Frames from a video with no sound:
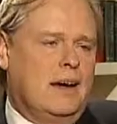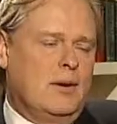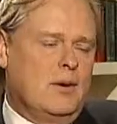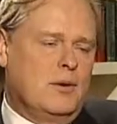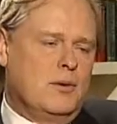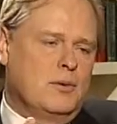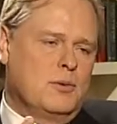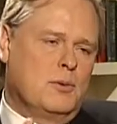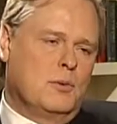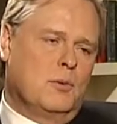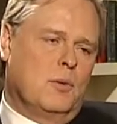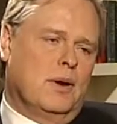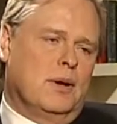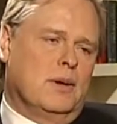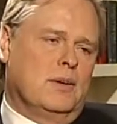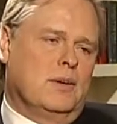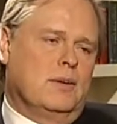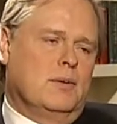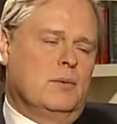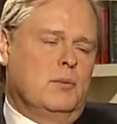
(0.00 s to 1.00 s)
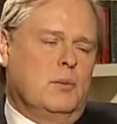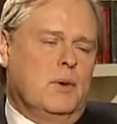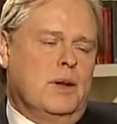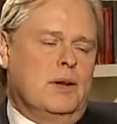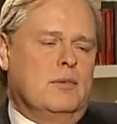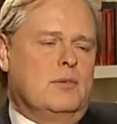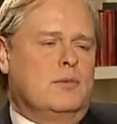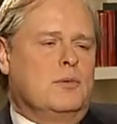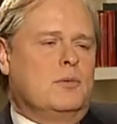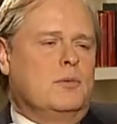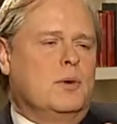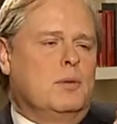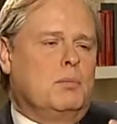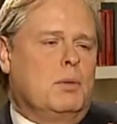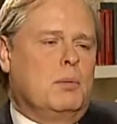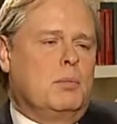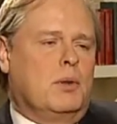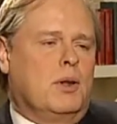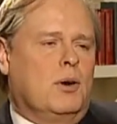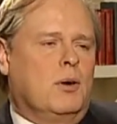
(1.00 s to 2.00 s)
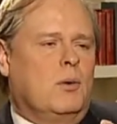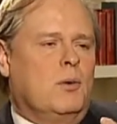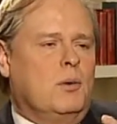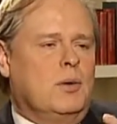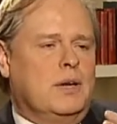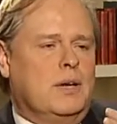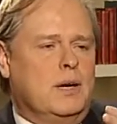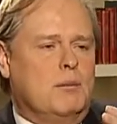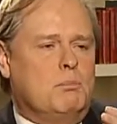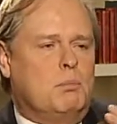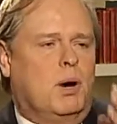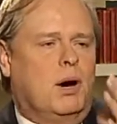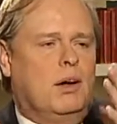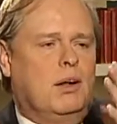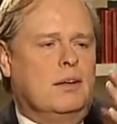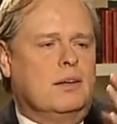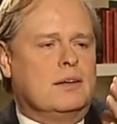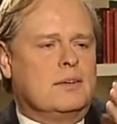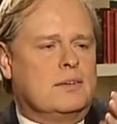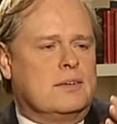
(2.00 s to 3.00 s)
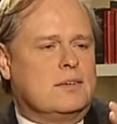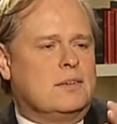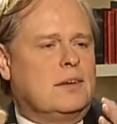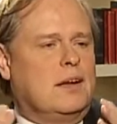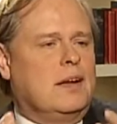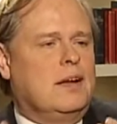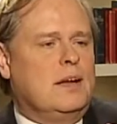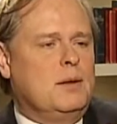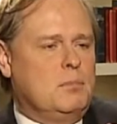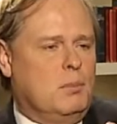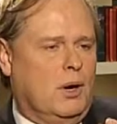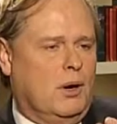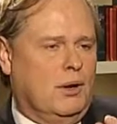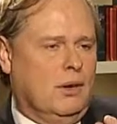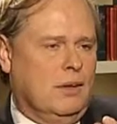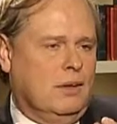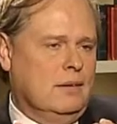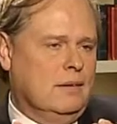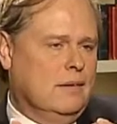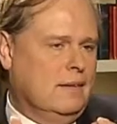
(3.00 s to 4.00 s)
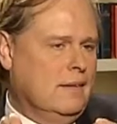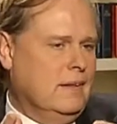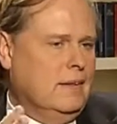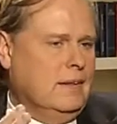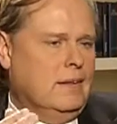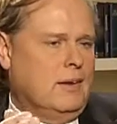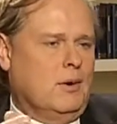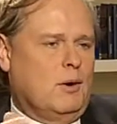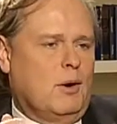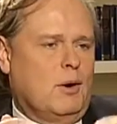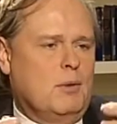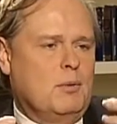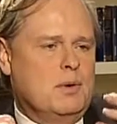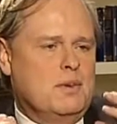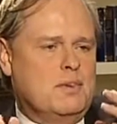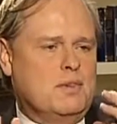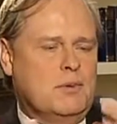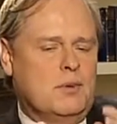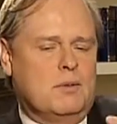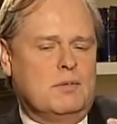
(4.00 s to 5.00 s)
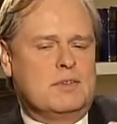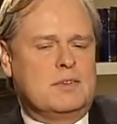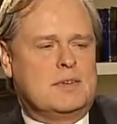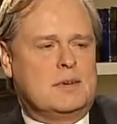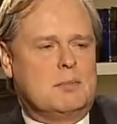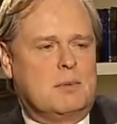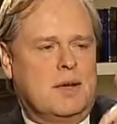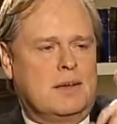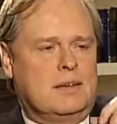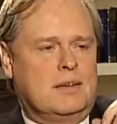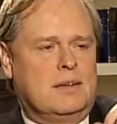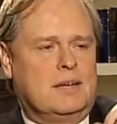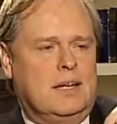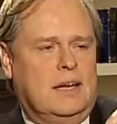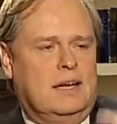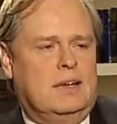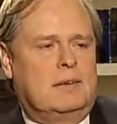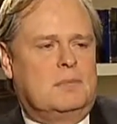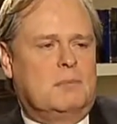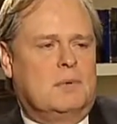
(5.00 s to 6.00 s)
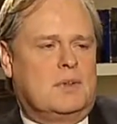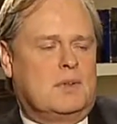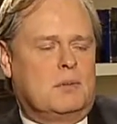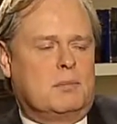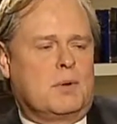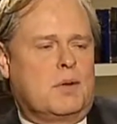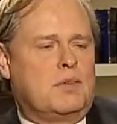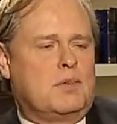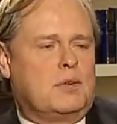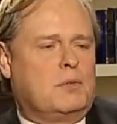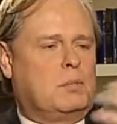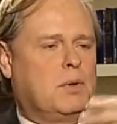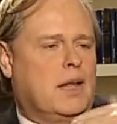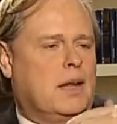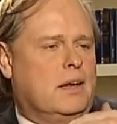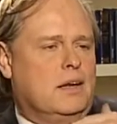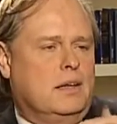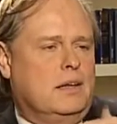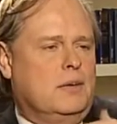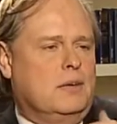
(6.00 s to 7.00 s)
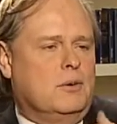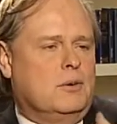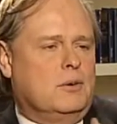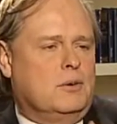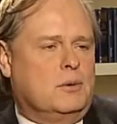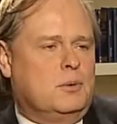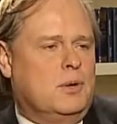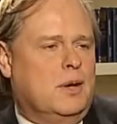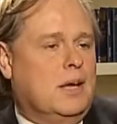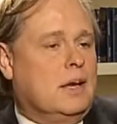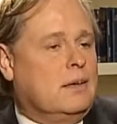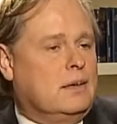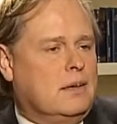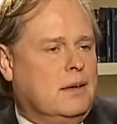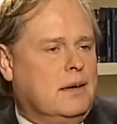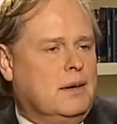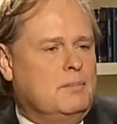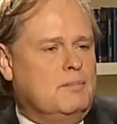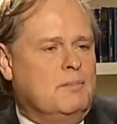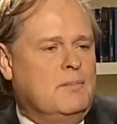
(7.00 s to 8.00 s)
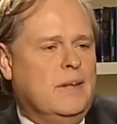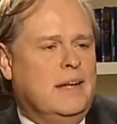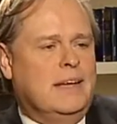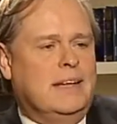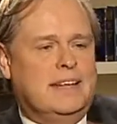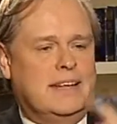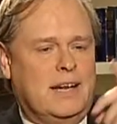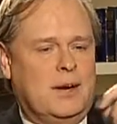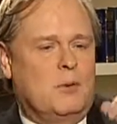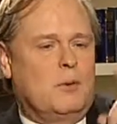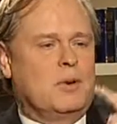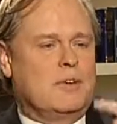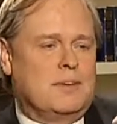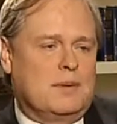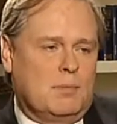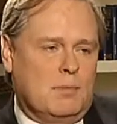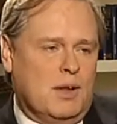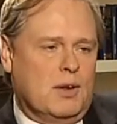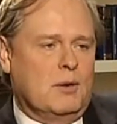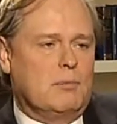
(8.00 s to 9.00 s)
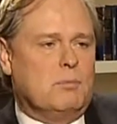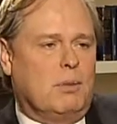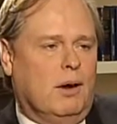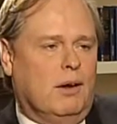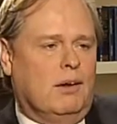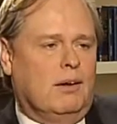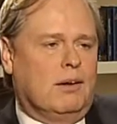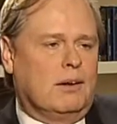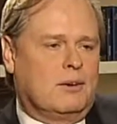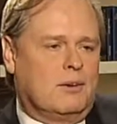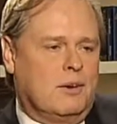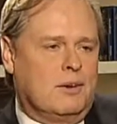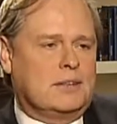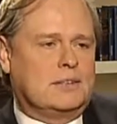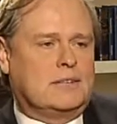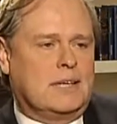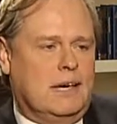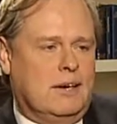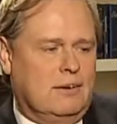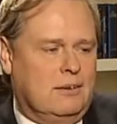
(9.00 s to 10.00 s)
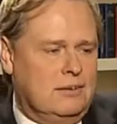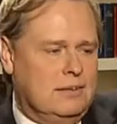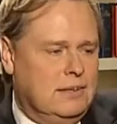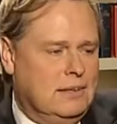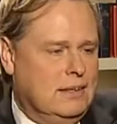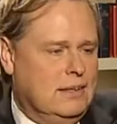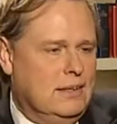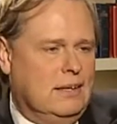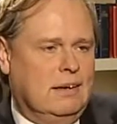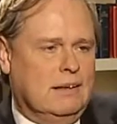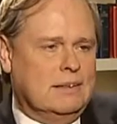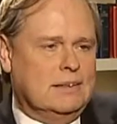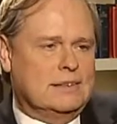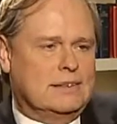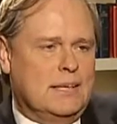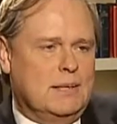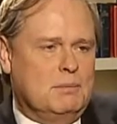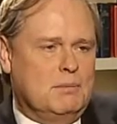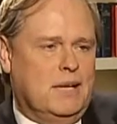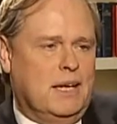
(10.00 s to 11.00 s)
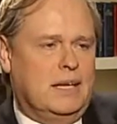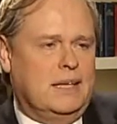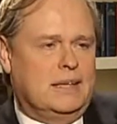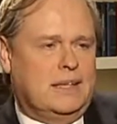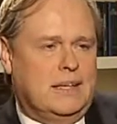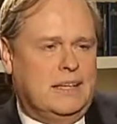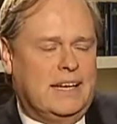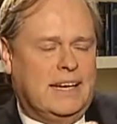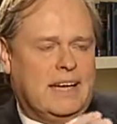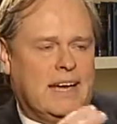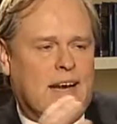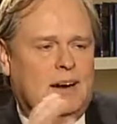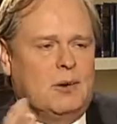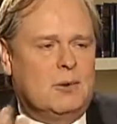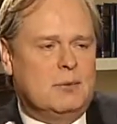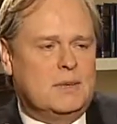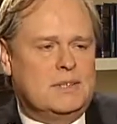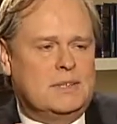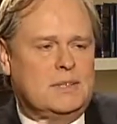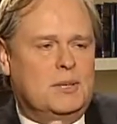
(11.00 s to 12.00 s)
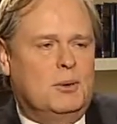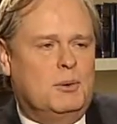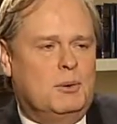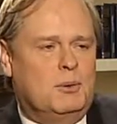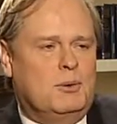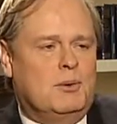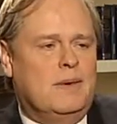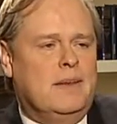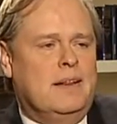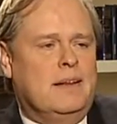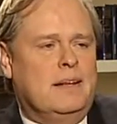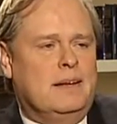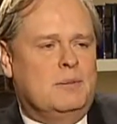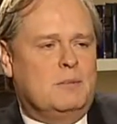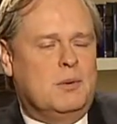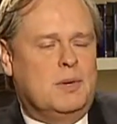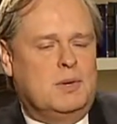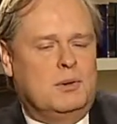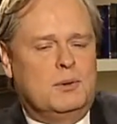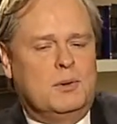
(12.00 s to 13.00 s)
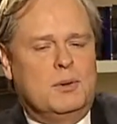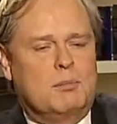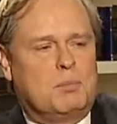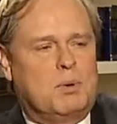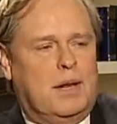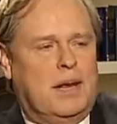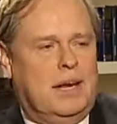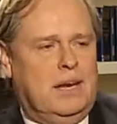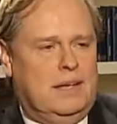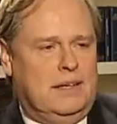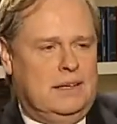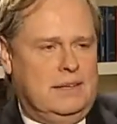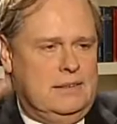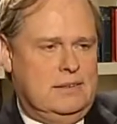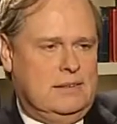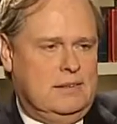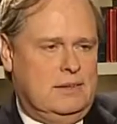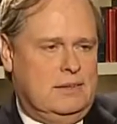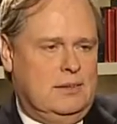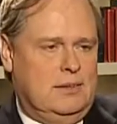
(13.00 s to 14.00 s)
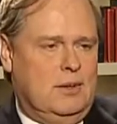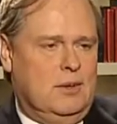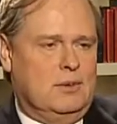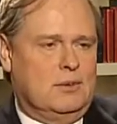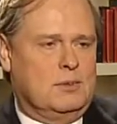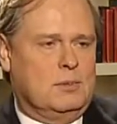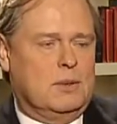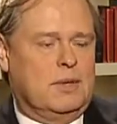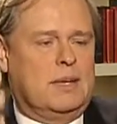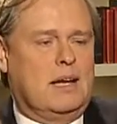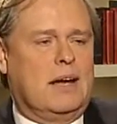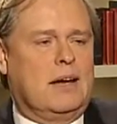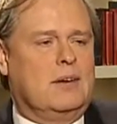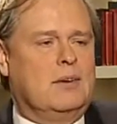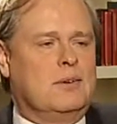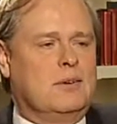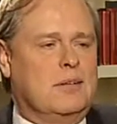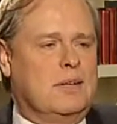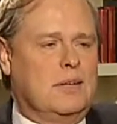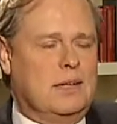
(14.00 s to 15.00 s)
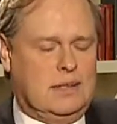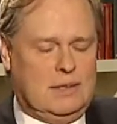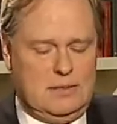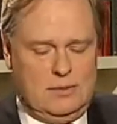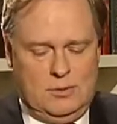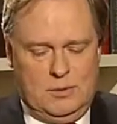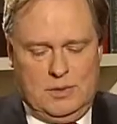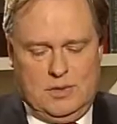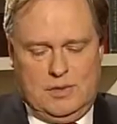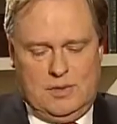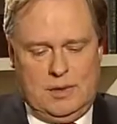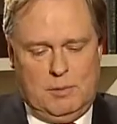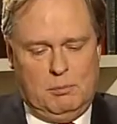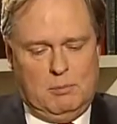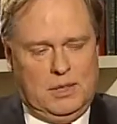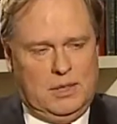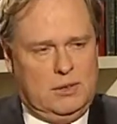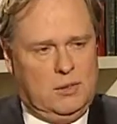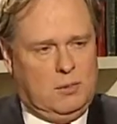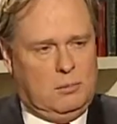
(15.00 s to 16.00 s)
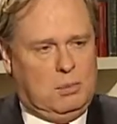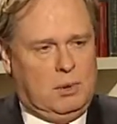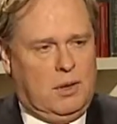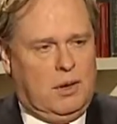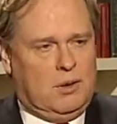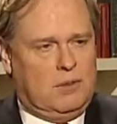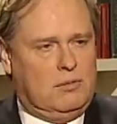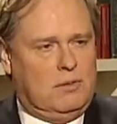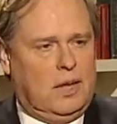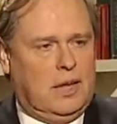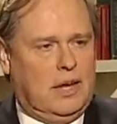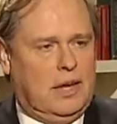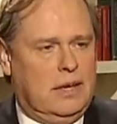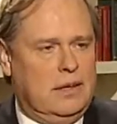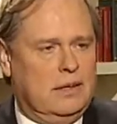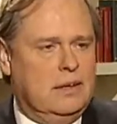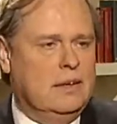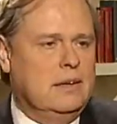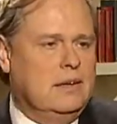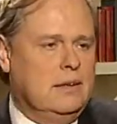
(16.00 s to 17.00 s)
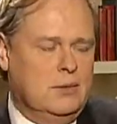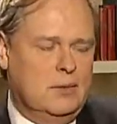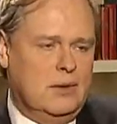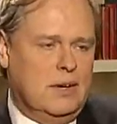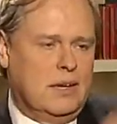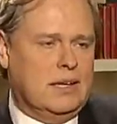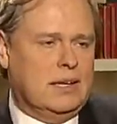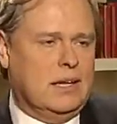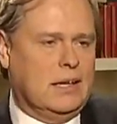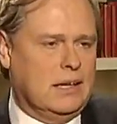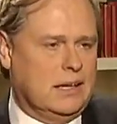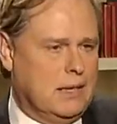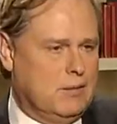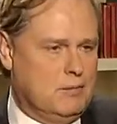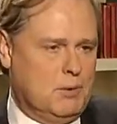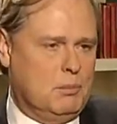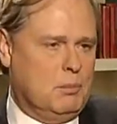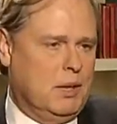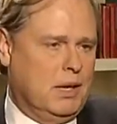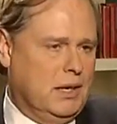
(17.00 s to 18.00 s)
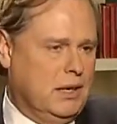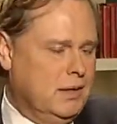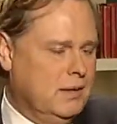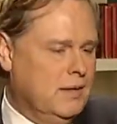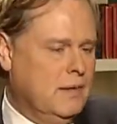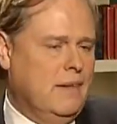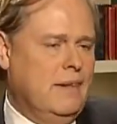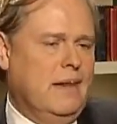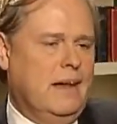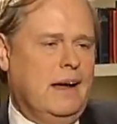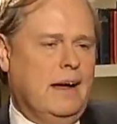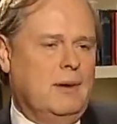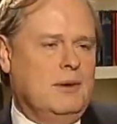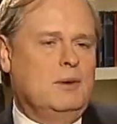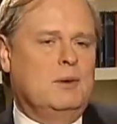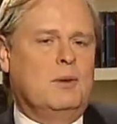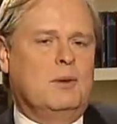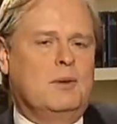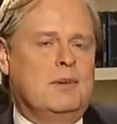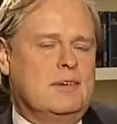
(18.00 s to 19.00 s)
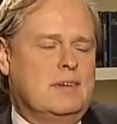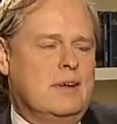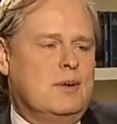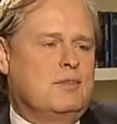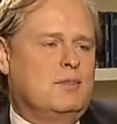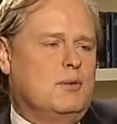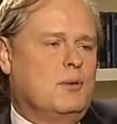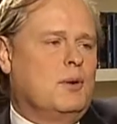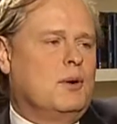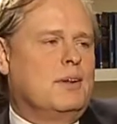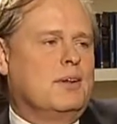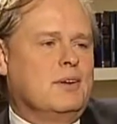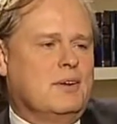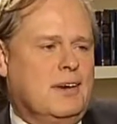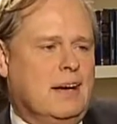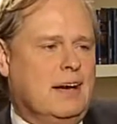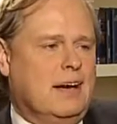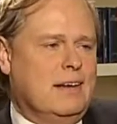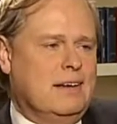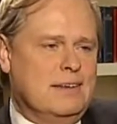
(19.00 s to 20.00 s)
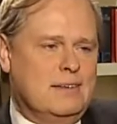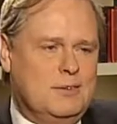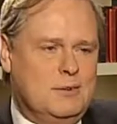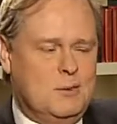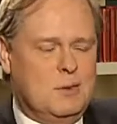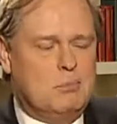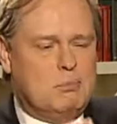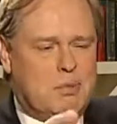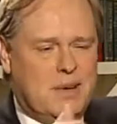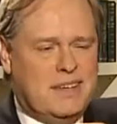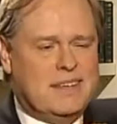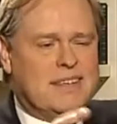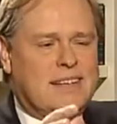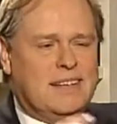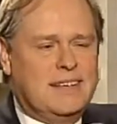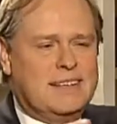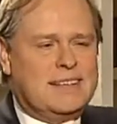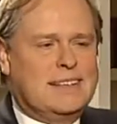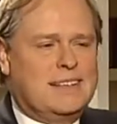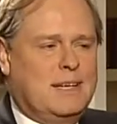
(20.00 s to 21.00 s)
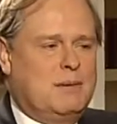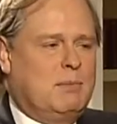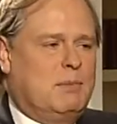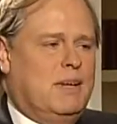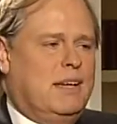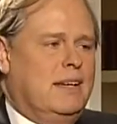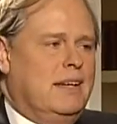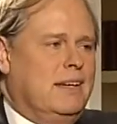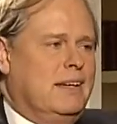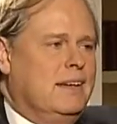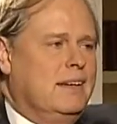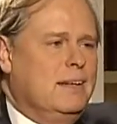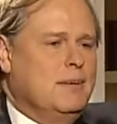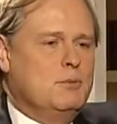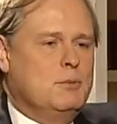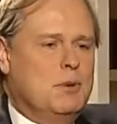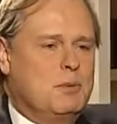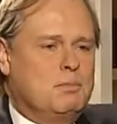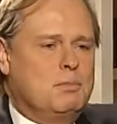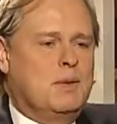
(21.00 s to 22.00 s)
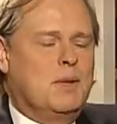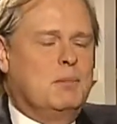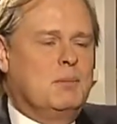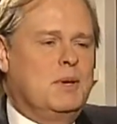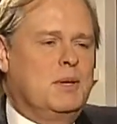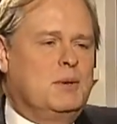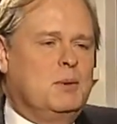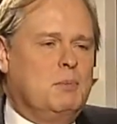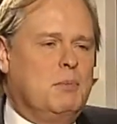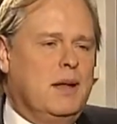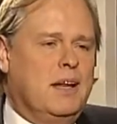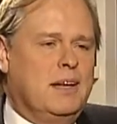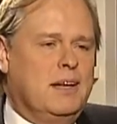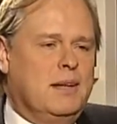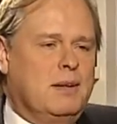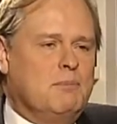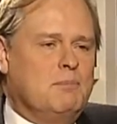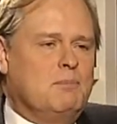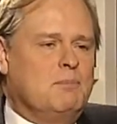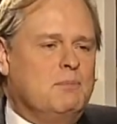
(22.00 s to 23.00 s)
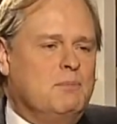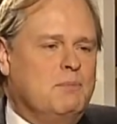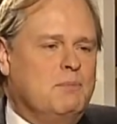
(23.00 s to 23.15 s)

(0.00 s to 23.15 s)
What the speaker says: I also wondered, when people are holding a ball, a society ball, they're always nervous about the date. Sometimes it's planned a year or two ahead of time. They don't want some other ball across town on the same date, and they can't always know. When you're planning these, spectacular thing like this, you're assembling your plot of land. You're not telling everybody. How do you know there's not 4 other guys doing basically the same thing, and whoop, there'd be too many of them?